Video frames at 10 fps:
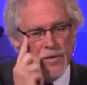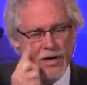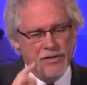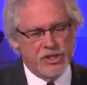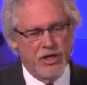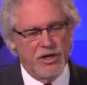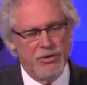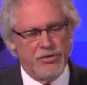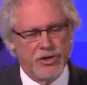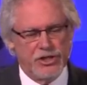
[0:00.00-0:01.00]
Now, this hunger
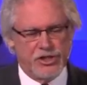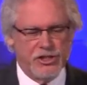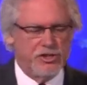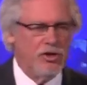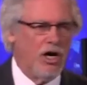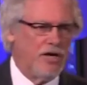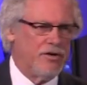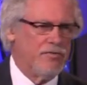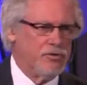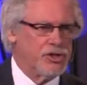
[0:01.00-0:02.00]
and thirst is not
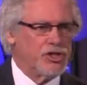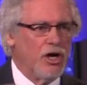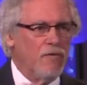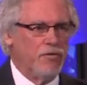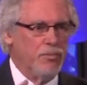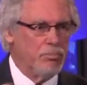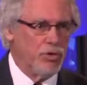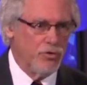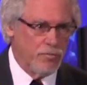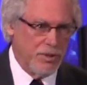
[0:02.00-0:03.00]
for
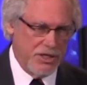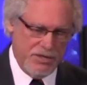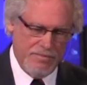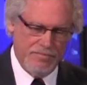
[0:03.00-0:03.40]
self-improvement.